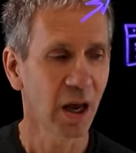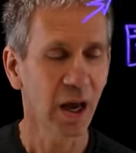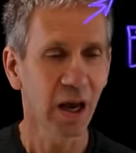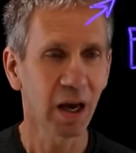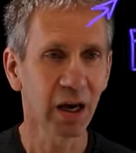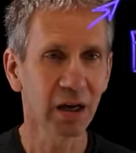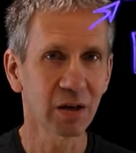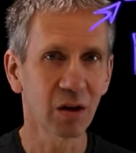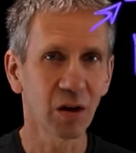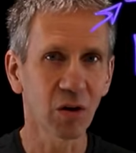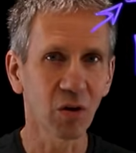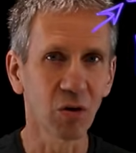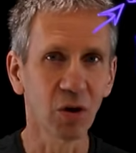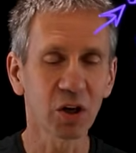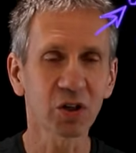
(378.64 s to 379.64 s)
and
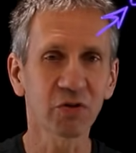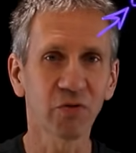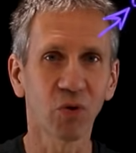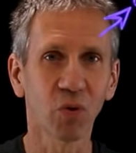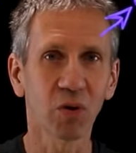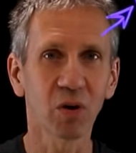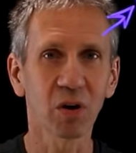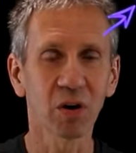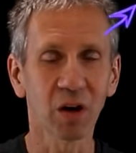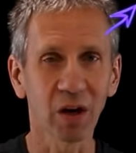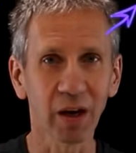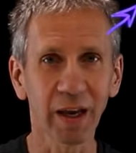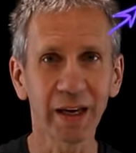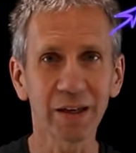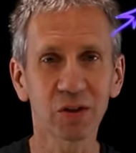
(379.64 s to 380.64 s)
looks for
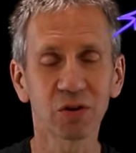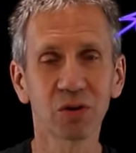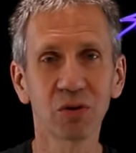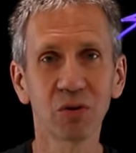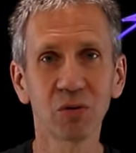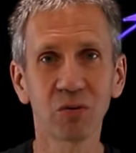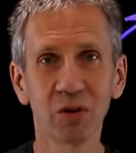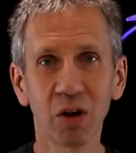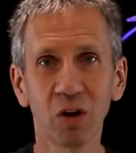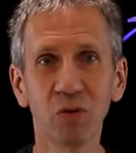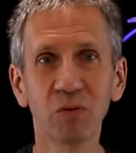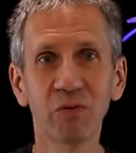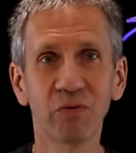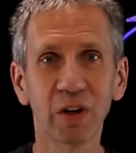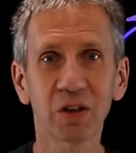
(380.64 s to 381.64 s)
links to
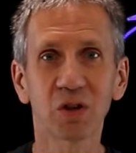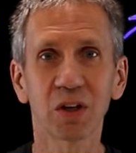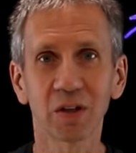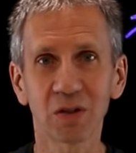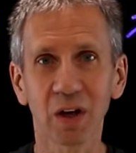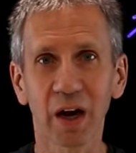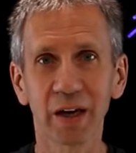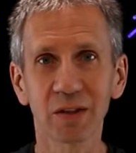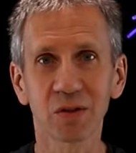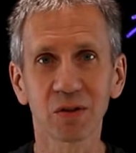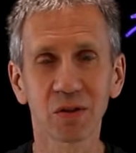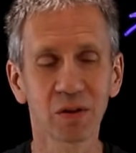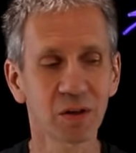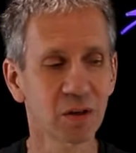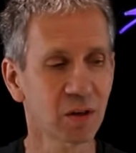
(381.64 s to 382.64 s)
known phishing sites
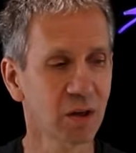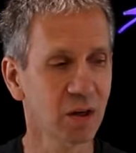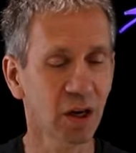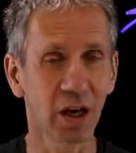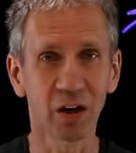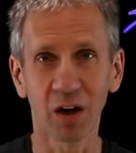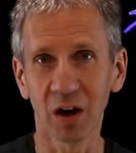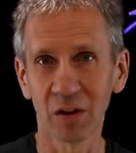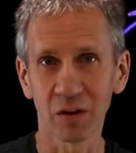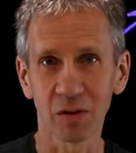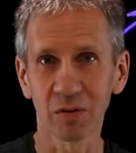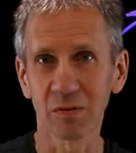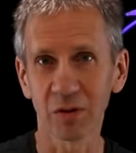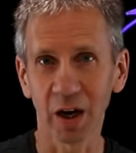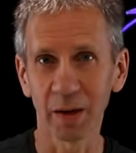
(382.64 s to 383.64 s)
and
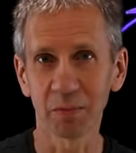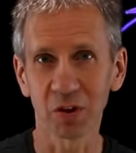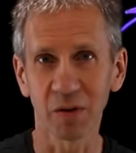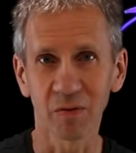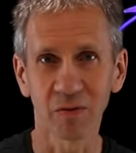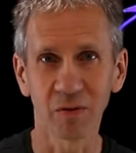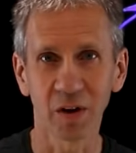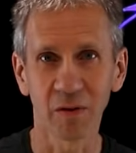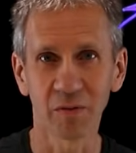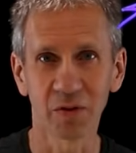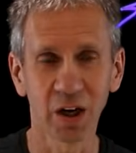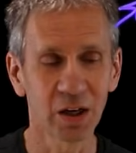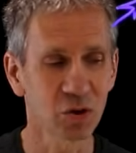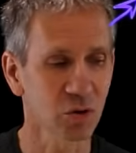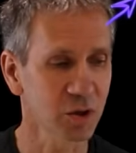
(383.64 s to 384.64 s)
other types of
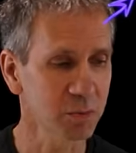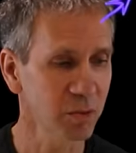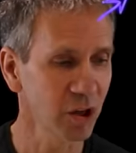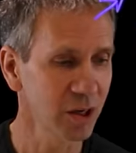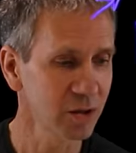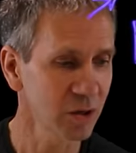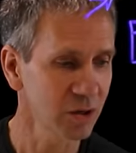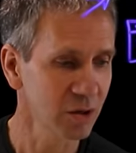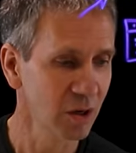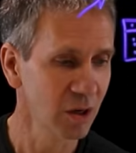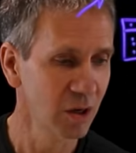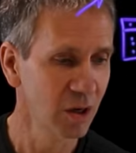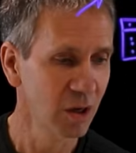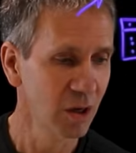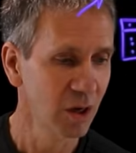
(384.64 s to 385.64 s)
dangerous places.
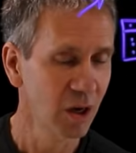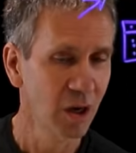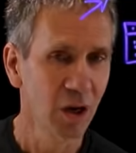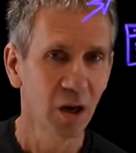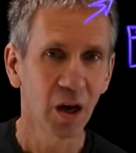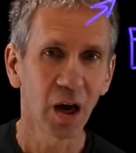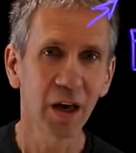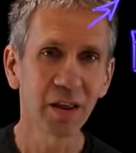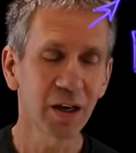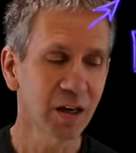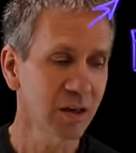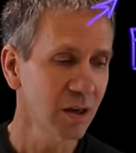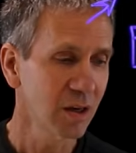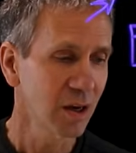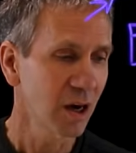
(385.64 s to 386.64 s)
And
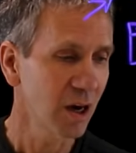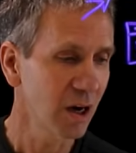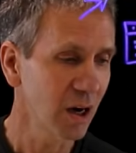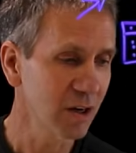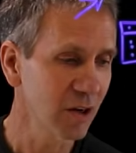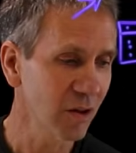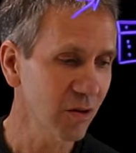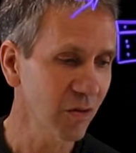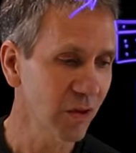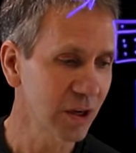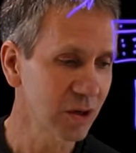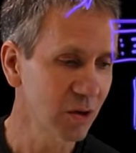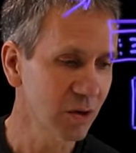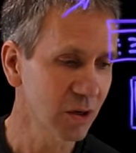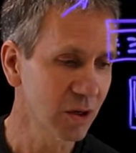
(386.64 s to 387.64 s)
then another
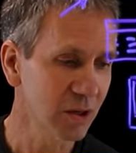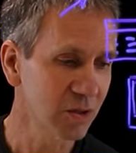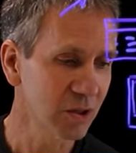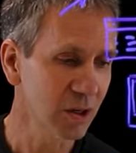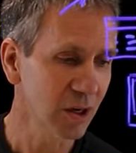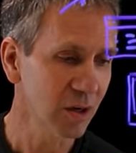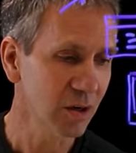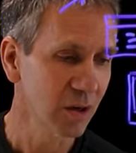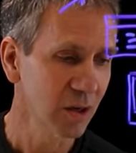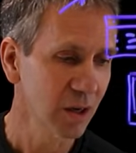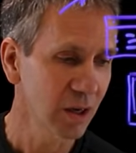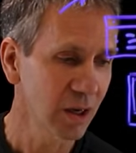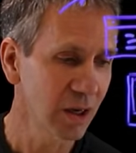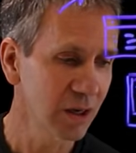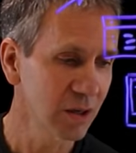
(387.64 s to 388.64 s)
thing you could consider
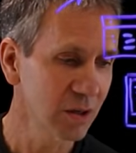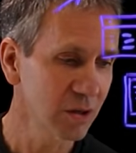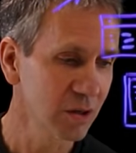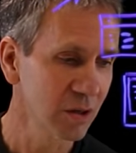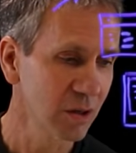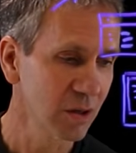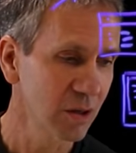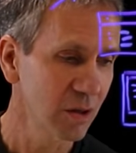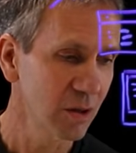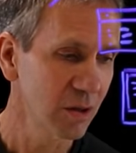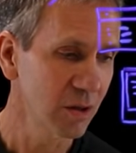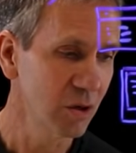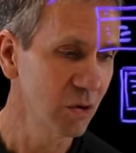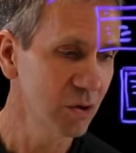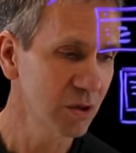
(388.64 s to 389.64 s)
is
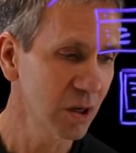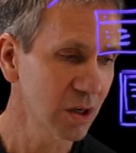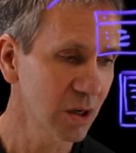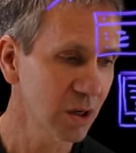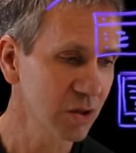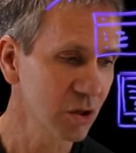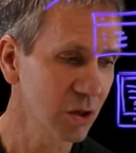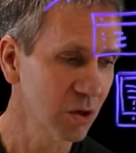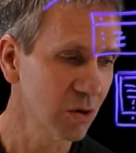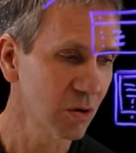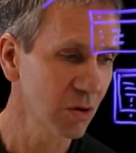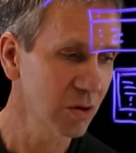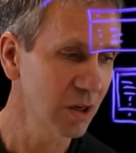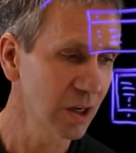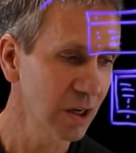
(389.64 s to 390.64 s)
using a
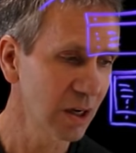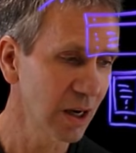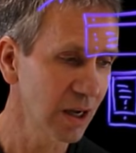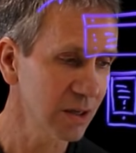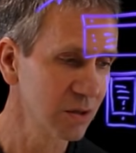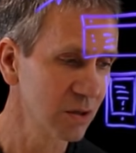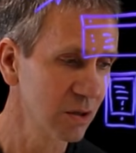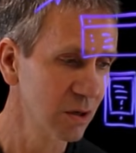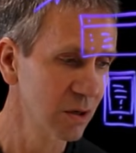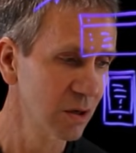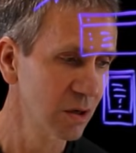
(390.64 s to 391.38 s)
secure DNS.